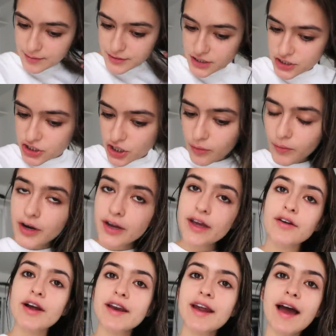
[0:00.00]
I'm just gonna start
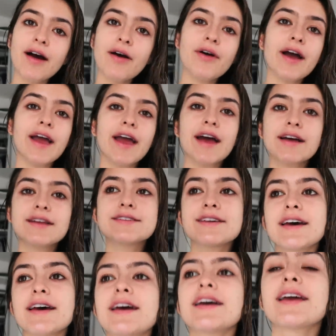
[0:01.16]
working right now and
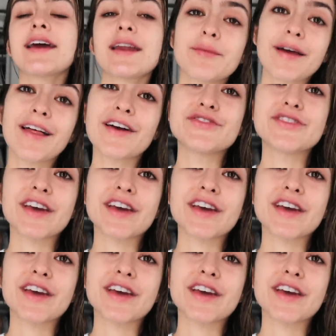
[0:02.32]
getting my life